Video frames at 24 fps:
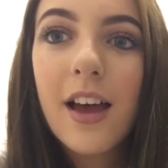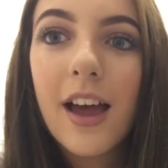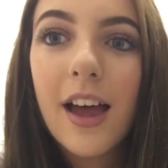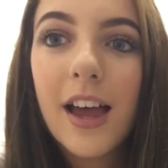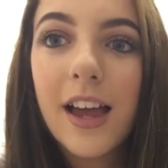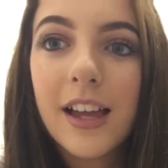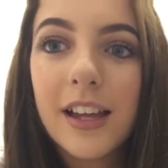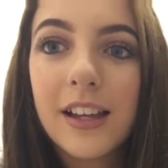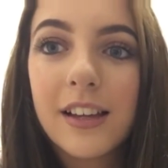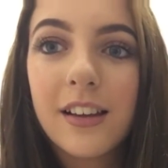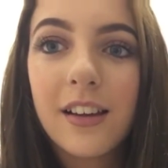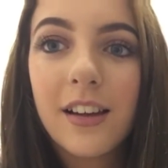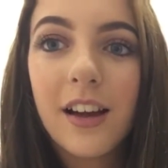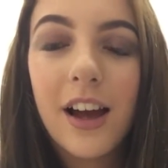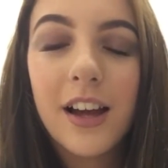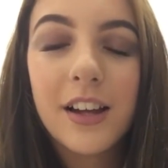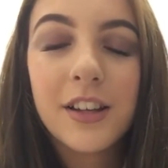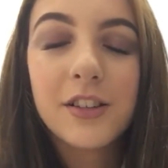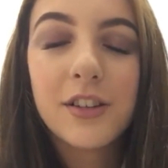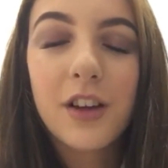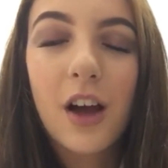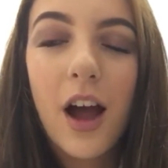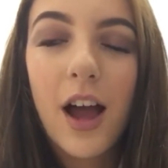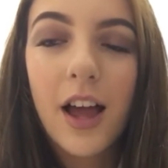and I
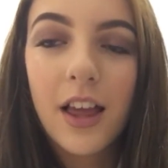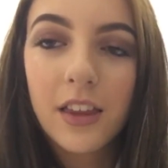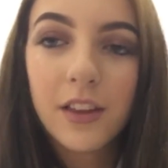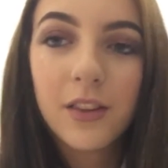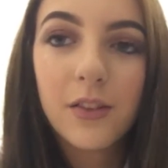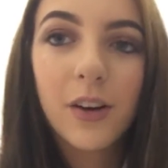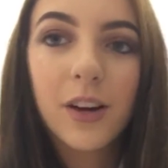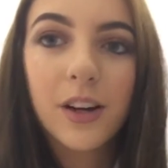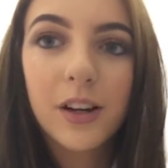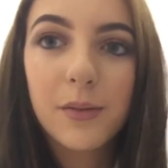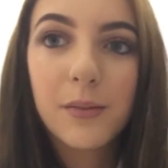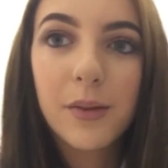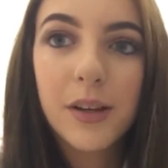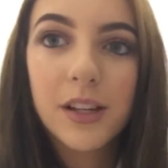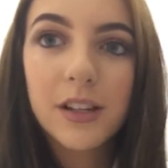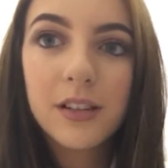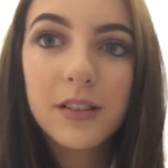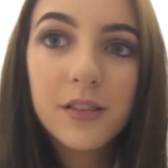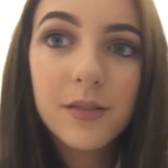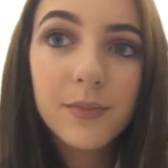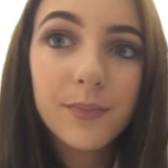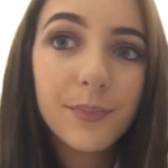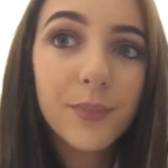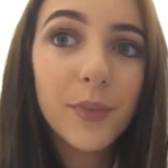just highly recommend
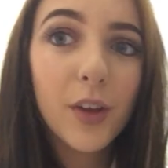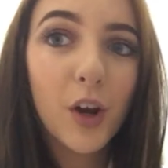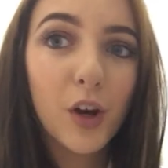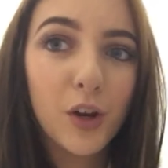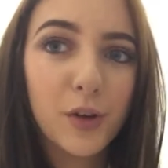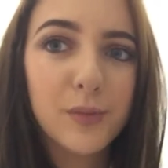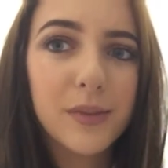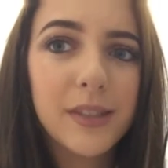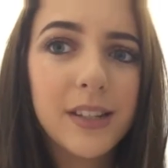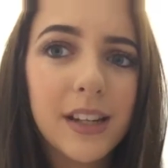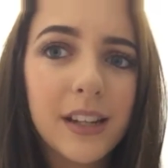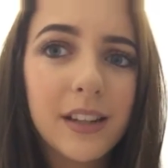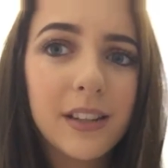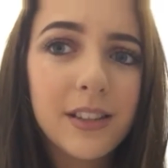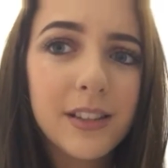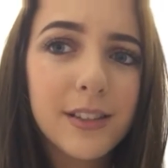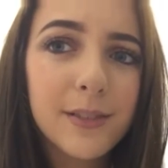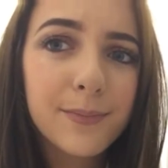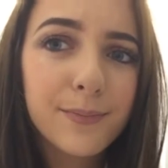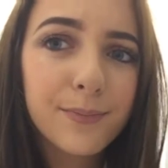homestays.